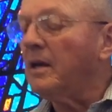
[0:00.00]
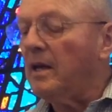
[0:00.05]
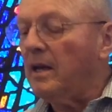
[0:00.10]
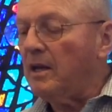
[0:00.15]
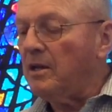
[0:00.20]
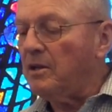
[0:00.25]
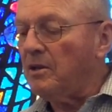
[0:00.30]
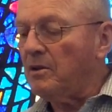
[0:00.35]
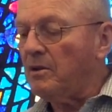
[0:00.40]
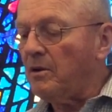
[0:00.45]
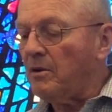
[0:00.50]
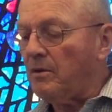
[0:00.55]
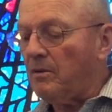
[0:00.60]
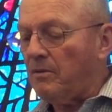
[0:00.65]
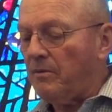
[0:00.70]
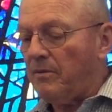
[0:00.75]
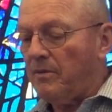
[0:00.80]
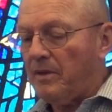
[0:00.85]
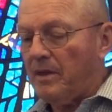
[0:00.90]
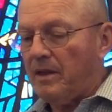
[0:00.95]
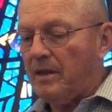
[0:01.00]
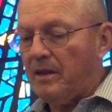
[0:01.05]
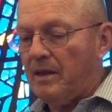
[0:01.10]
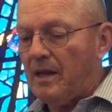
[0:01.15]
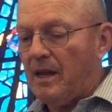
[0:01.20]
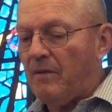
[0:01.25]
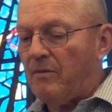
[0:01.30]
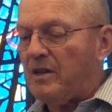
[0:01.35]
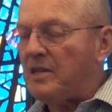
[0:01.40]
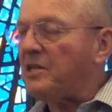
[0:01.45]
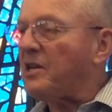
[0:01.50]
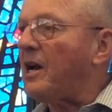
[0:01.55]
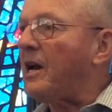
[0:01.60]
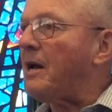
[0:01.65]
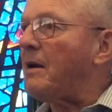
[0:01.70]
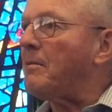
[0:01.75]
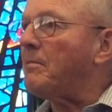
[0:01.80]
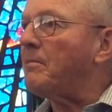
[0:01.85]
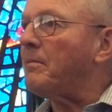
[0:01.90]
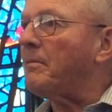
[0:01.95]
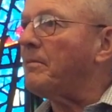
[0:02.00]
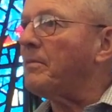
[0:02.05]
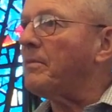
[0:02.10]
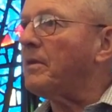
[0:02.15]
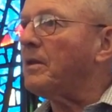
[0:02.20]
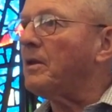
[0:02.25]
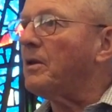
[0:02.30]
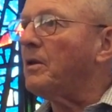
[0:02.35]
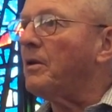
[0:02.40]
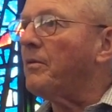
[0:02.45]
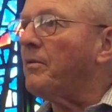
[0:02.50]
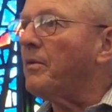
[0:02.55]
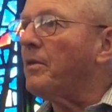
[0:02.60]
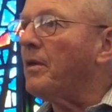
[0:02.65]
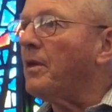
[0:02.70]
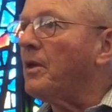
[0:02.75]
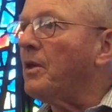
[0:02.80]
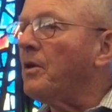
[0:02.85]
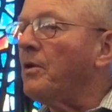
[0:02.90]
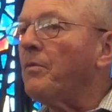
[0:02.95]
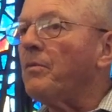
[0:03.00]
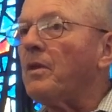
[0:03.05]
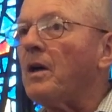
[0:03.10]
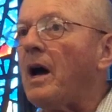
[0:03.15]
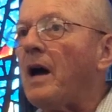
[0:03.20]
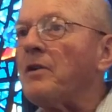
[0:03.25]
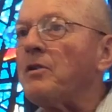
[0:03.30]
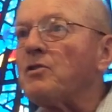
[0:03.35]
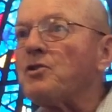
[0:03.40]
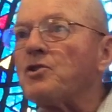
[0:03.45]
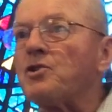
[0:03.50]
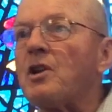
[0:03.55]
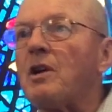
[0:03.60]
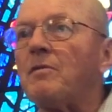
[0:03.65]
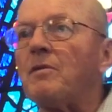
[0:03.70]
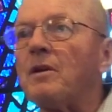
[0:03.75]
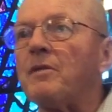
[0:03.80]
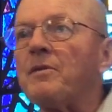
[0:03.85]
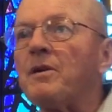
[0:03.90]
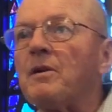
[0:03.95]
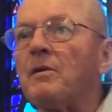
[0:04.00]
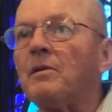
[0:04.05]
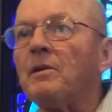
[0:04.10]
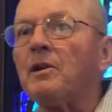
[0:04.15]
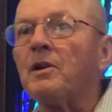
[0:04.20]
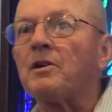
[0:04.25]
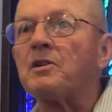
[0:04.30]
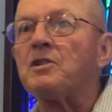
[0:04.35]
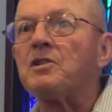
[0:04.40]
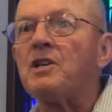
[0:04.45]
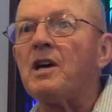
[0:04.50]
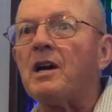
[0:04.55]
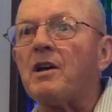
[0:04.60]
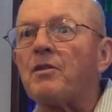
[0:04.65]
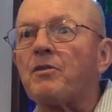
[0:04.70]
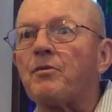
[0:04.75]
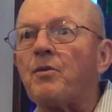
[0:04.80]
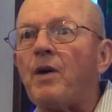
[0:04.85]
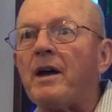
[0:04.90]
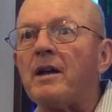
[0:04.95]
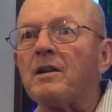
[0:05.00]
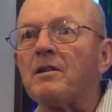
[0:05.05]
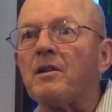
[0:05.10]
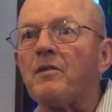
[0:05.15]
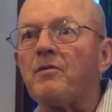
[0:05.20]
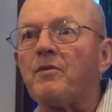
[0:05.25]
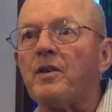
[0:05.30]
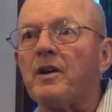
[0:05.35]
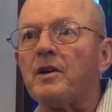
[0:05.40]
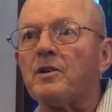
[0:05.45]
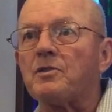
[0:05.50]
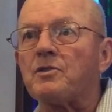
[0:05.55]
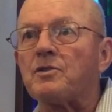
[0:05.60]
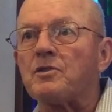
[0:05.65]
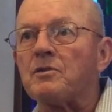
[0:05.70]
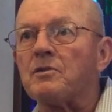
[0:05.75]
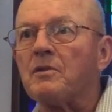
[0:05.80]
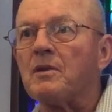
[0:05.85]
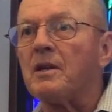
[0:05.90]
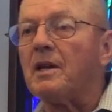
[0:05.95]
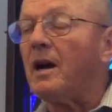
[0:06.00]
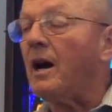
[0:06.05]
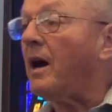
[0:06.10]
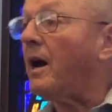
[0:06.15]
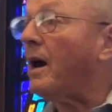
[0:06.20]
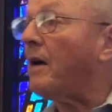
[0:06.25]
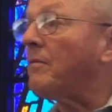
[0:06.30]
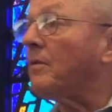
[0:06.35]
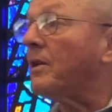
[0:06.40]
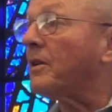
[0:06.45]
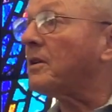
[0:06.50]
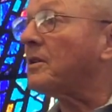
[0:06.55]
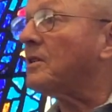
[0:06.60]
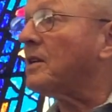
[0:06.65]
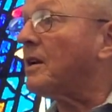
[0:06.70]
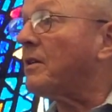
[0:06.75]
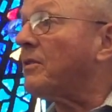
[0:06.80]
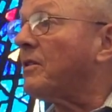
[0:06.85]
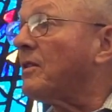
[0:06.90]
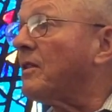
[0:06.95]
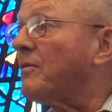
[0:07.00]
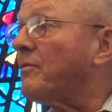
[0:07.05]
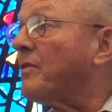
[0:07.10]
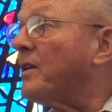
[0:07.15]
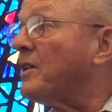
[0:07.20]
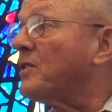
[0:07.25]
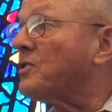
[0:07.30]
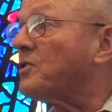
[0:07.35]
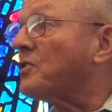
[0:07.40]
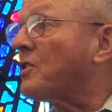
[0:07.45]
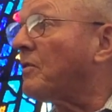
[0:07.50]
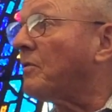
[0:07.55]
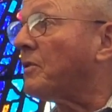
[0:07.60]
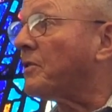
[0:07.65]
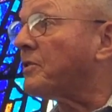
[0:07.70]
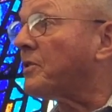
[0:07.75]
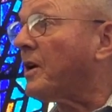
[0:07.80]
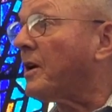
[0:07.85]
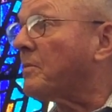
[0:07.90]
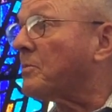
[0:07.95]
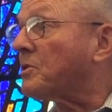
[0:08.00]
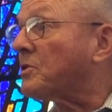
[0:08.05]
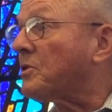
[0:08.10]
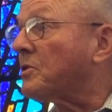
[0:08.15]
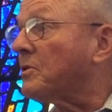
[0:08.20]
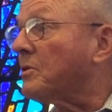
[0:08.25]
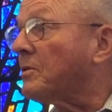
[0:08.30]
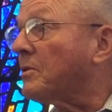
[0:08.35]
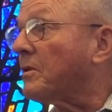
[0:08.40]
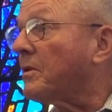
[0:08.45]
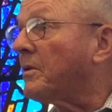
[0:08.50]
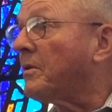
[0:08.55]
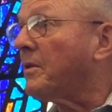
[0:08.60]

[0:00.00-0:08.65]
And you know, every time, I know several of you look death right in the face. I've looked death in the face several times too.